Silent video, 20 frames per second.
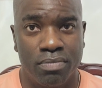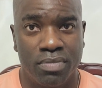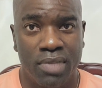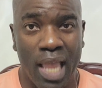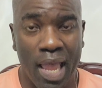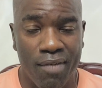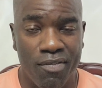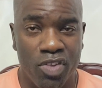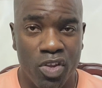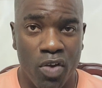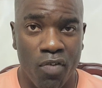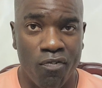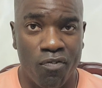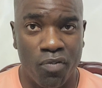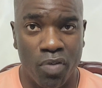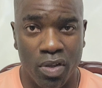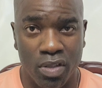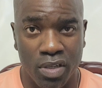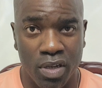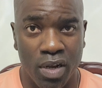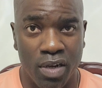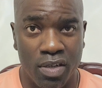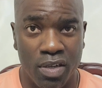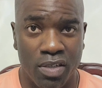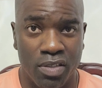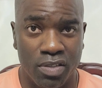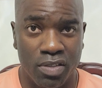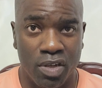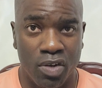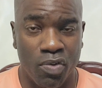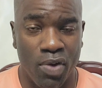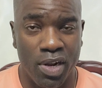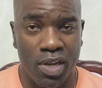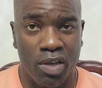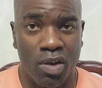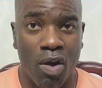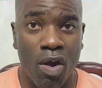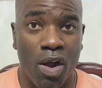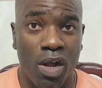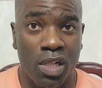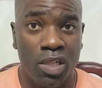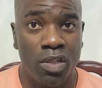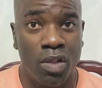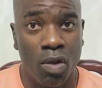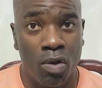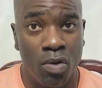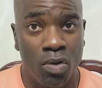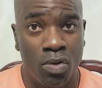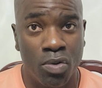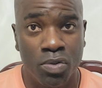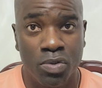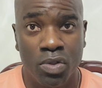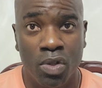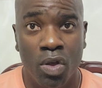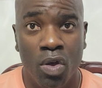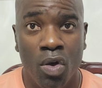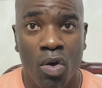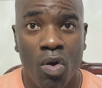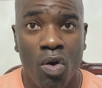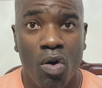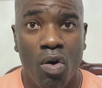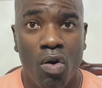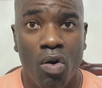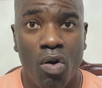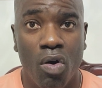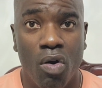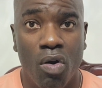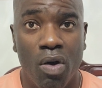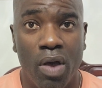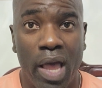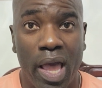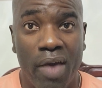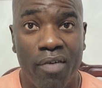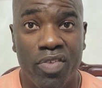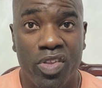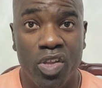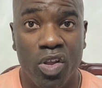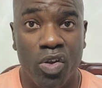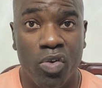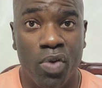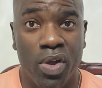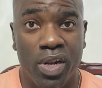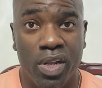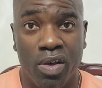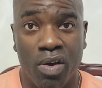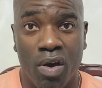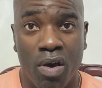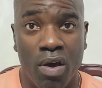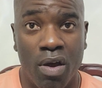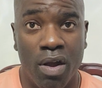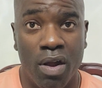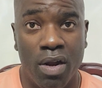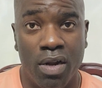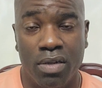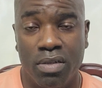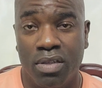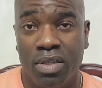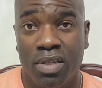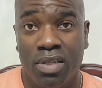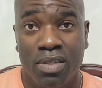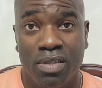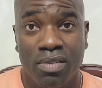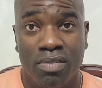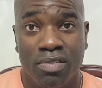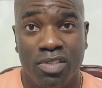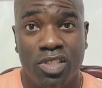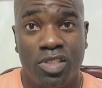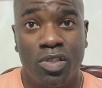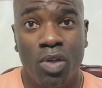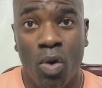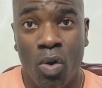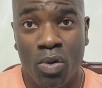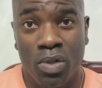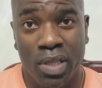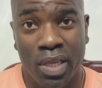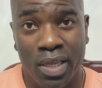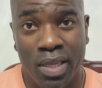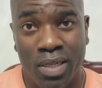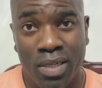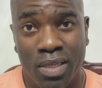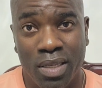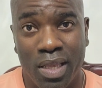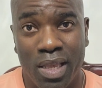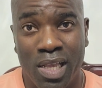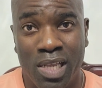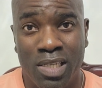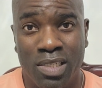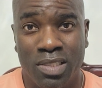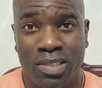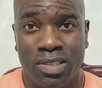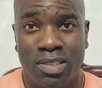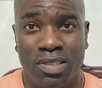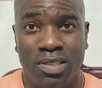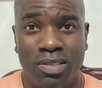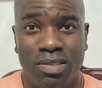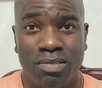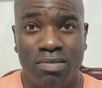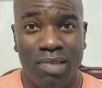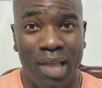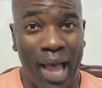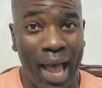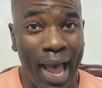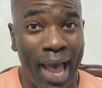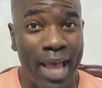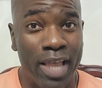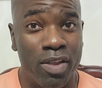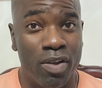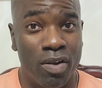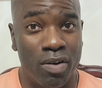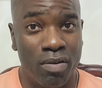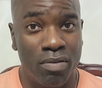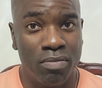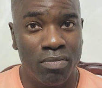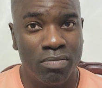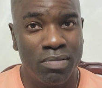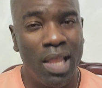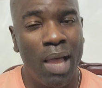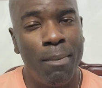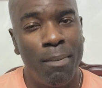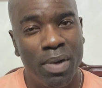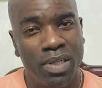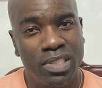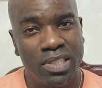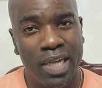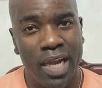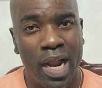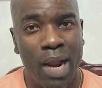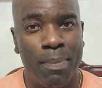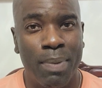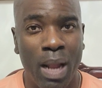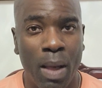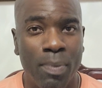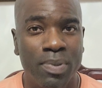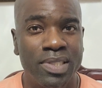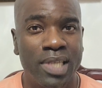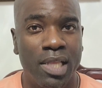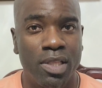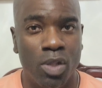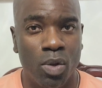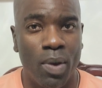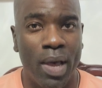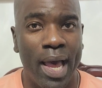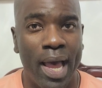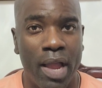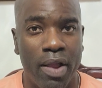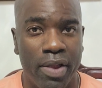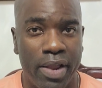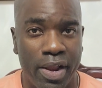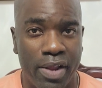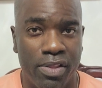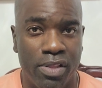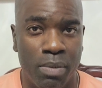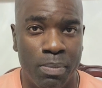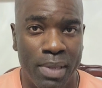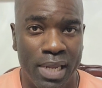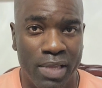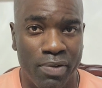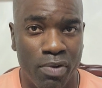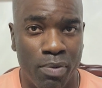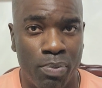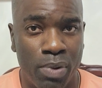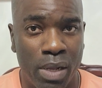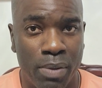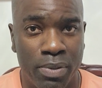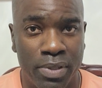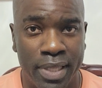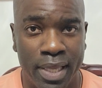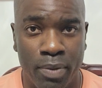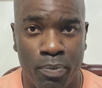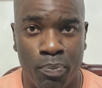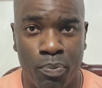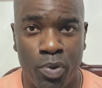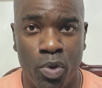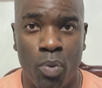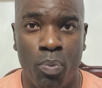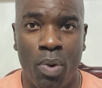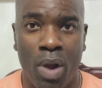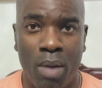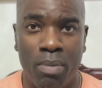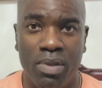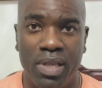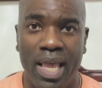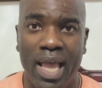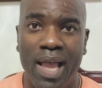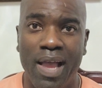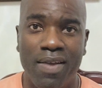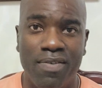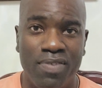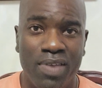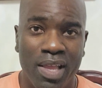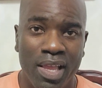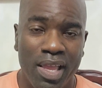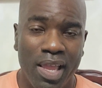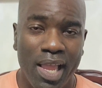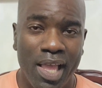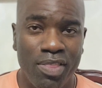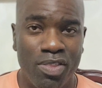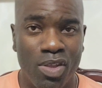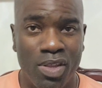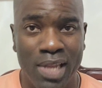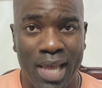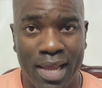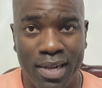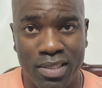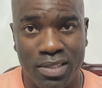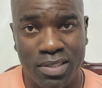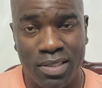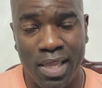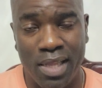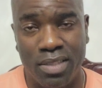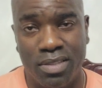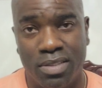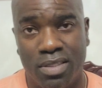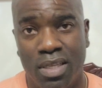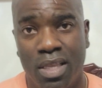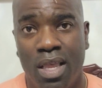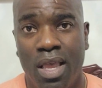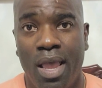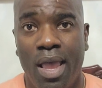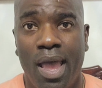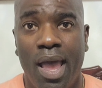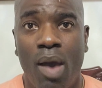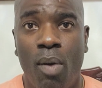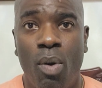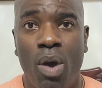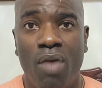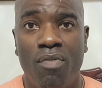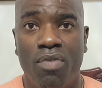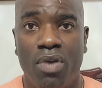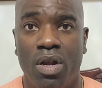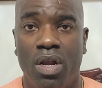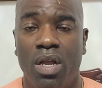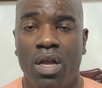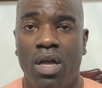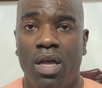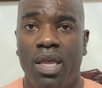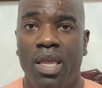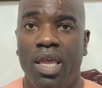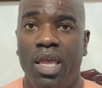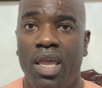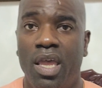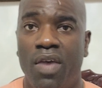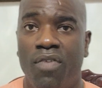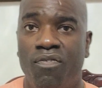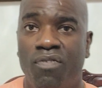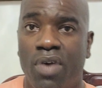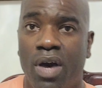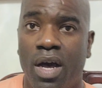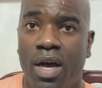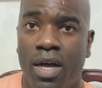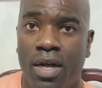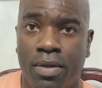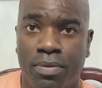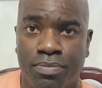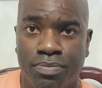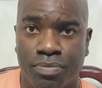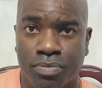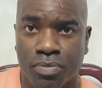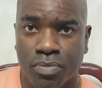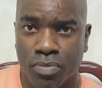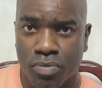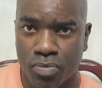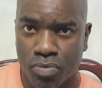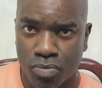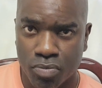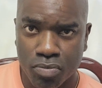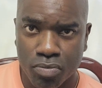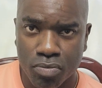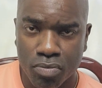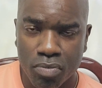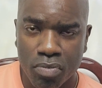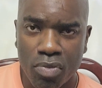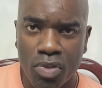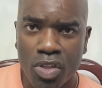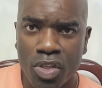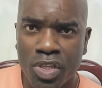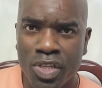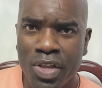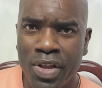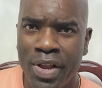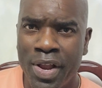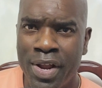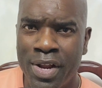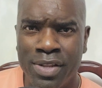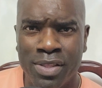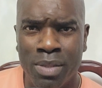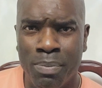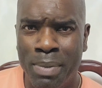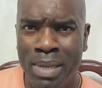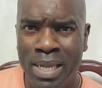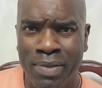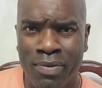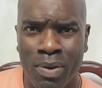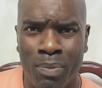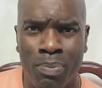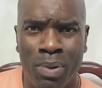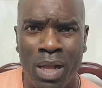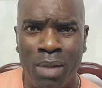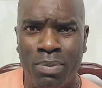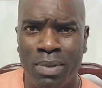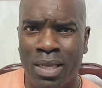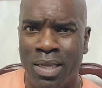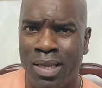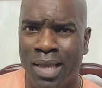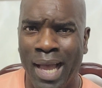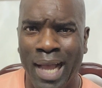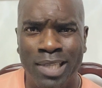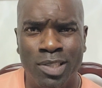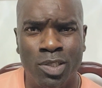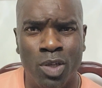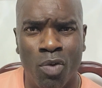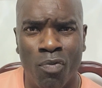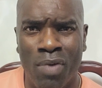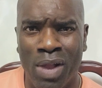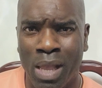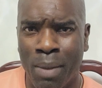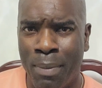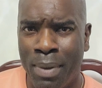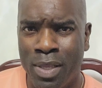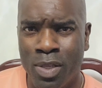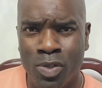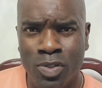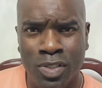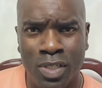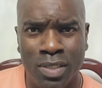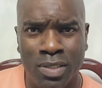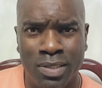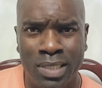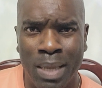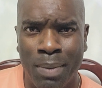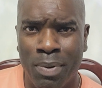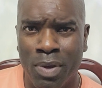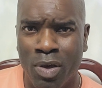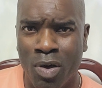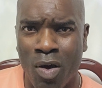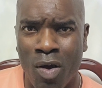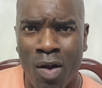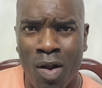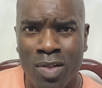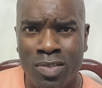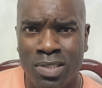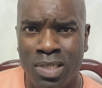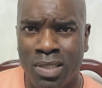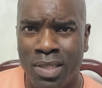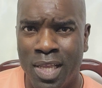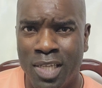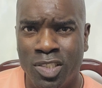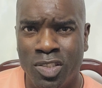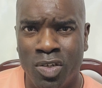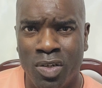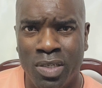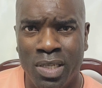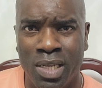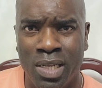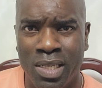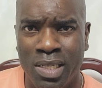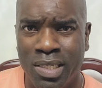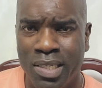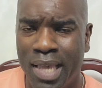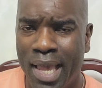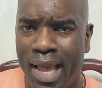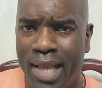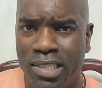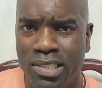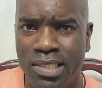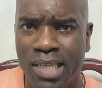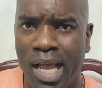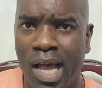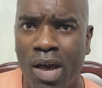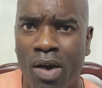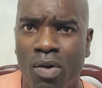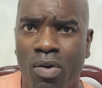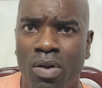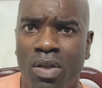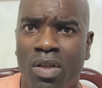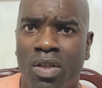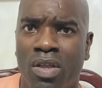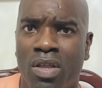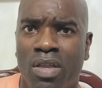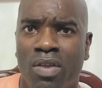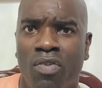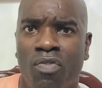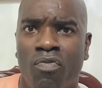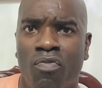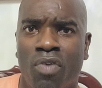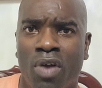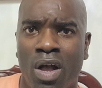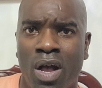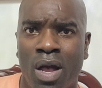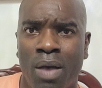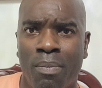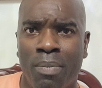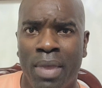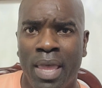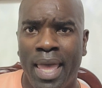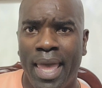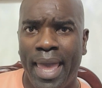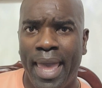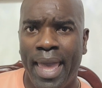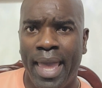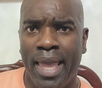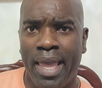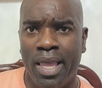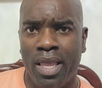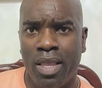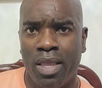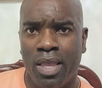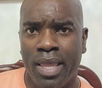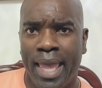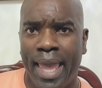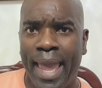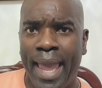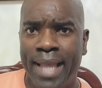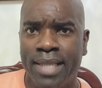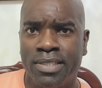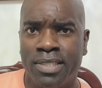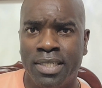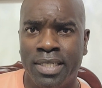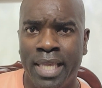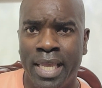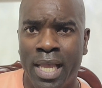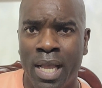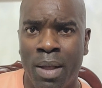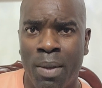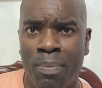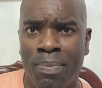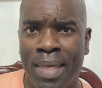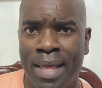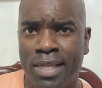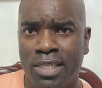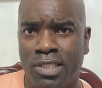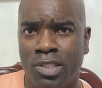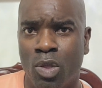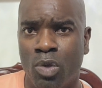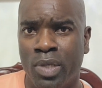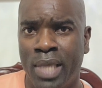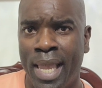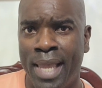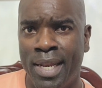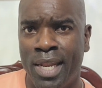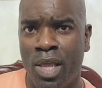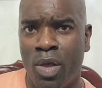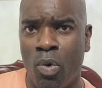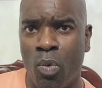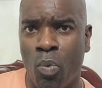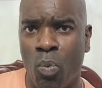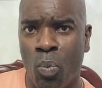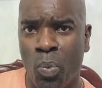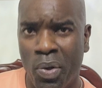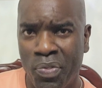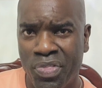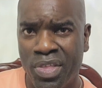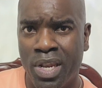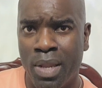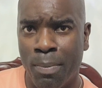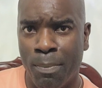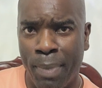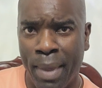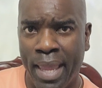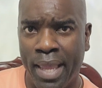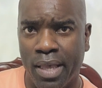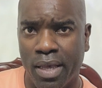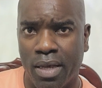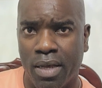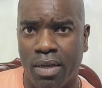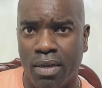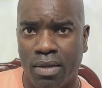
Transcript: having your credit card cloned or having your credit card stolen is higher, not much higher, but I would say a little higher here in the Dominican Republic than you'll probably have in the United States. However, if you're here in the Dominican Republic, I don't recommend using debit cards unless you're getting cash out from a ATM that is located within a bank,